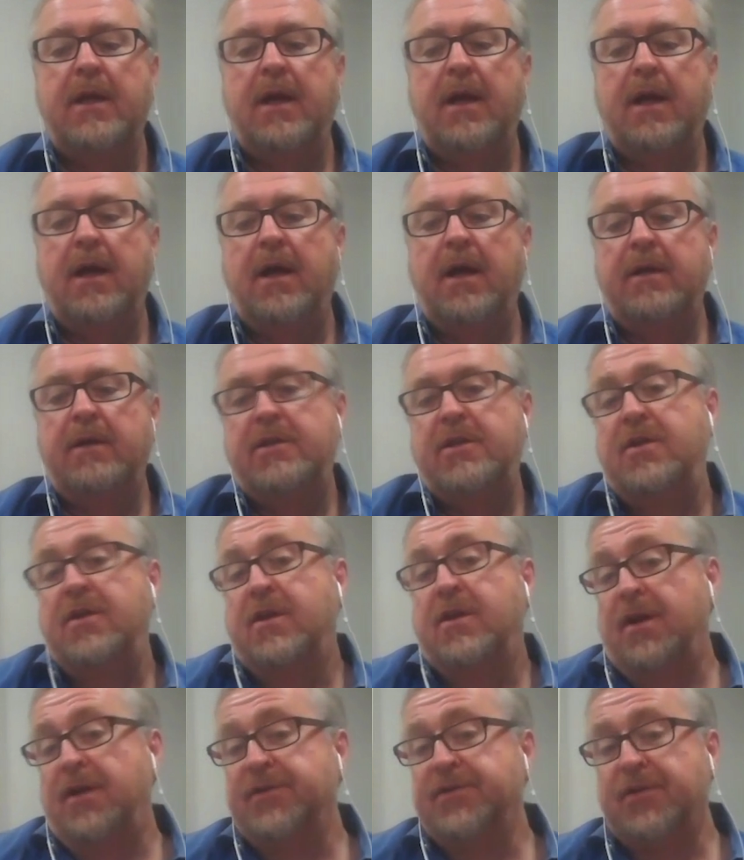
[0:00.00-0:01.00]
You
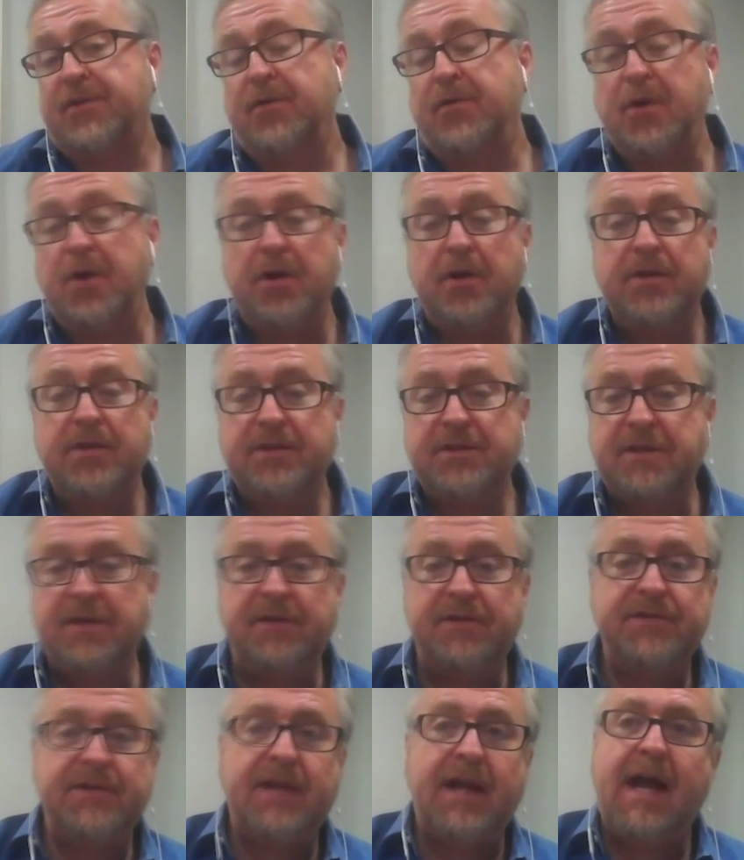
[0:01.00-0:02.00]
can also go to the
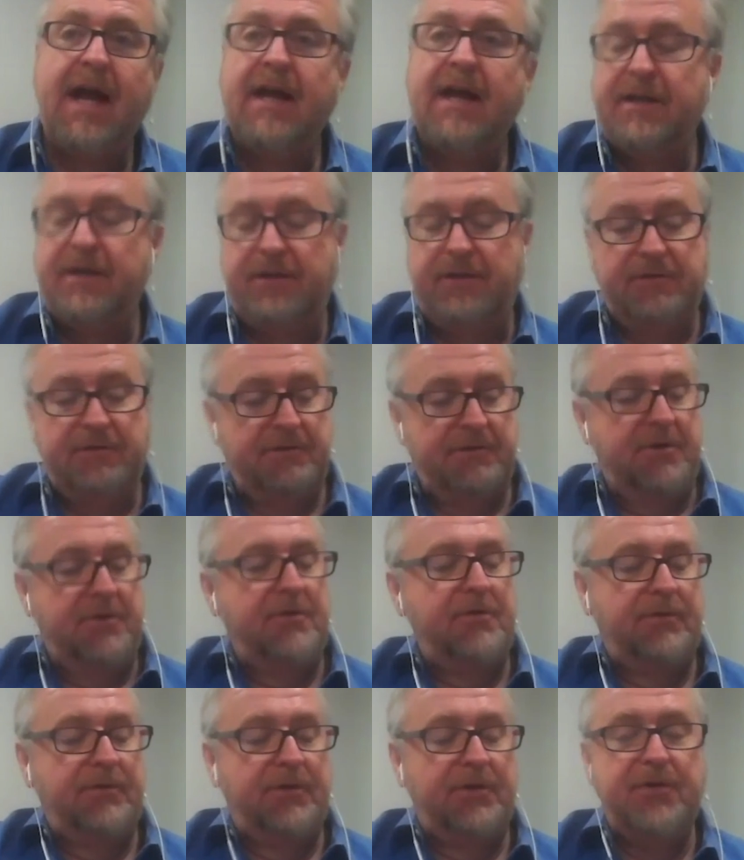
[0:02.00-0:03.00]
cell site and
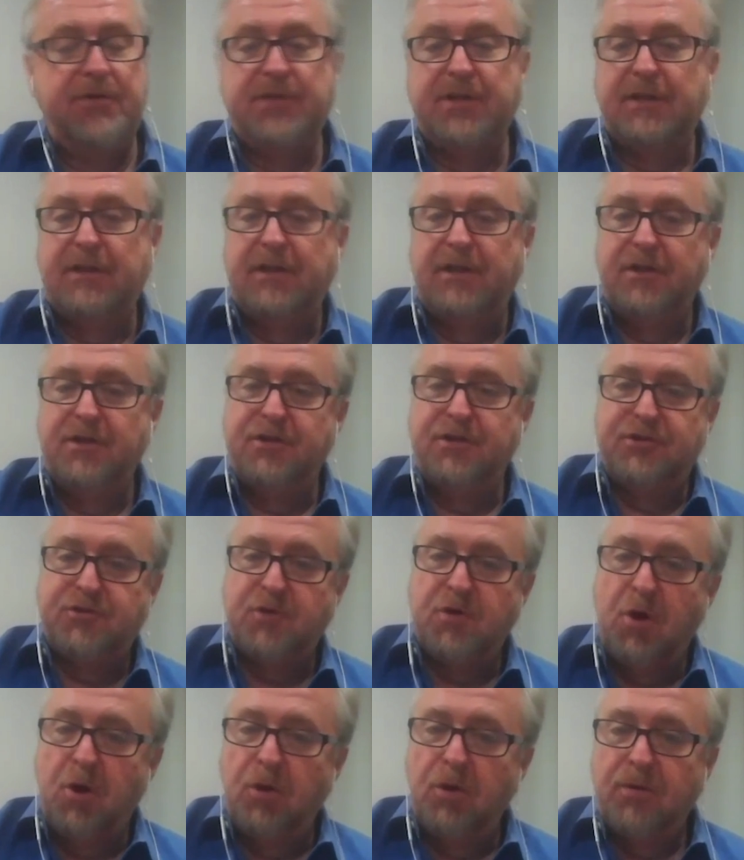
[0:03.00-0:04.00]
use a little
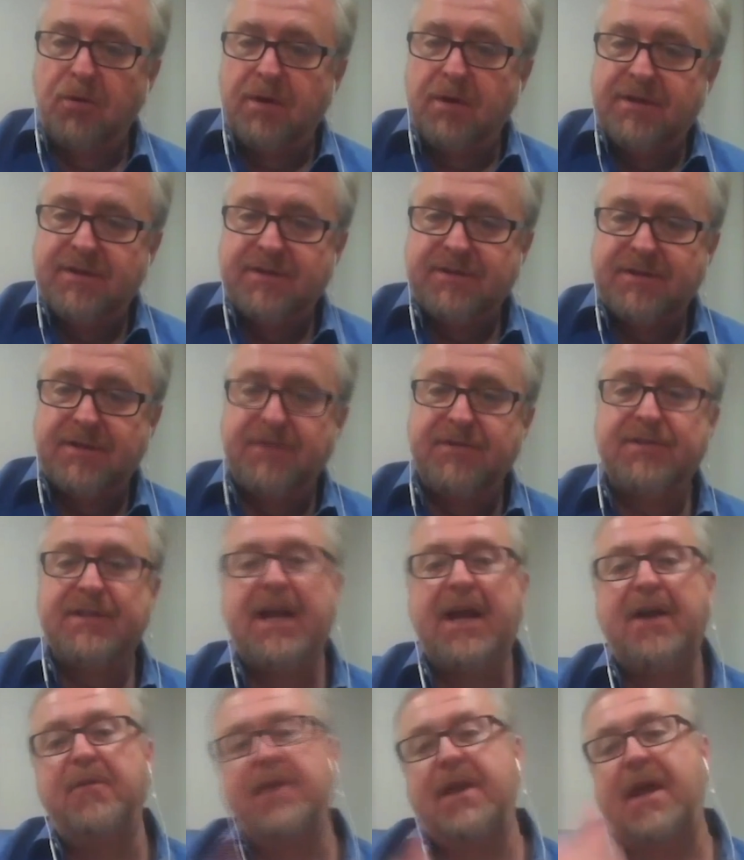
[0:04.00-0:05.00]
controller at the cell
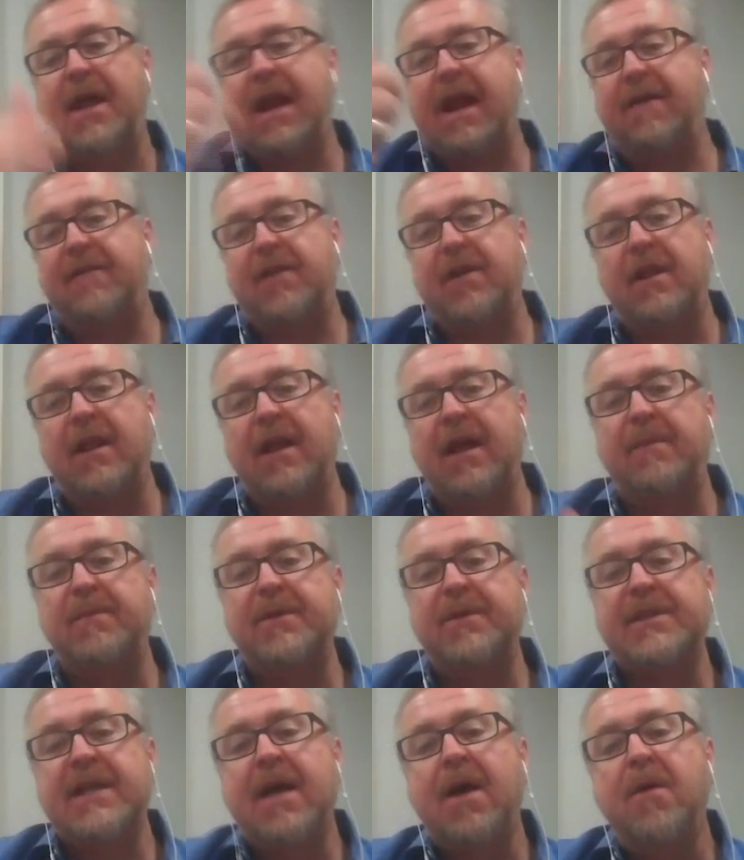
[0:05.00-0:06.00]
site without having to climb
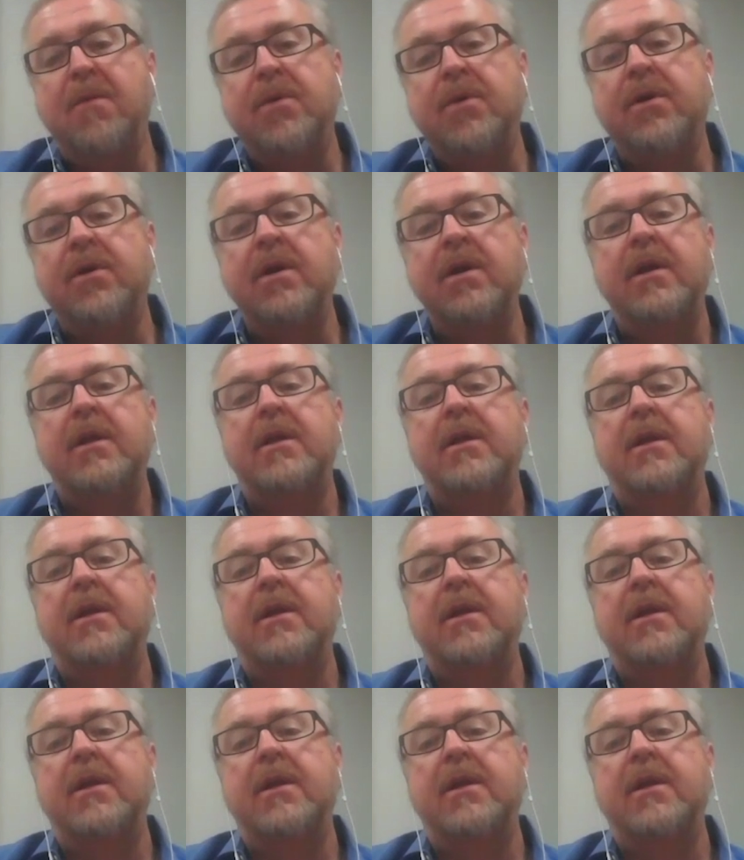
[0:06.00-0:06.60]
the tower.